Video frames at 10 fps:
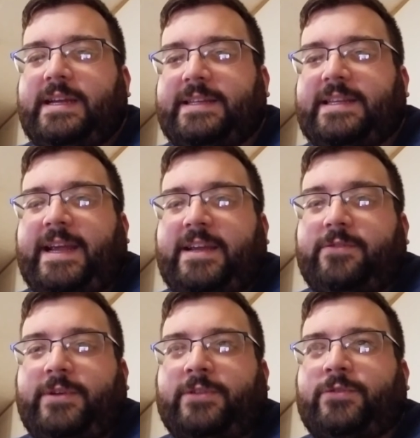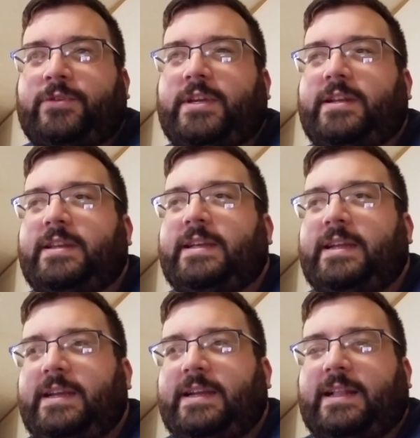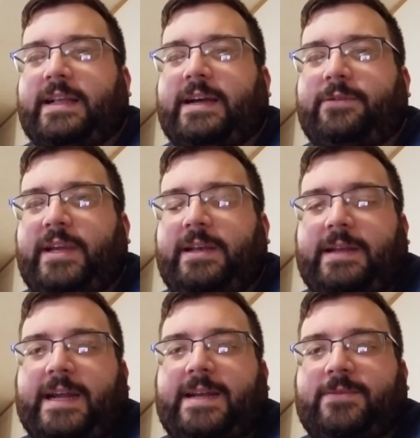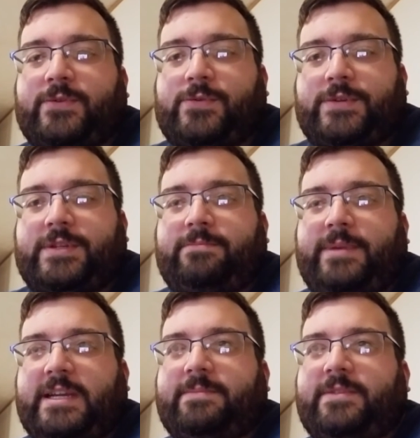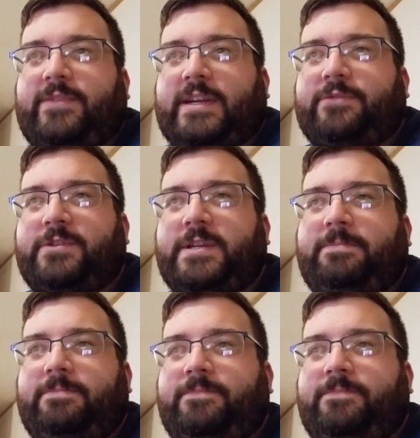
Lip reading: attack Oni Lorcan, allowing Adam Cole to pick up the victory.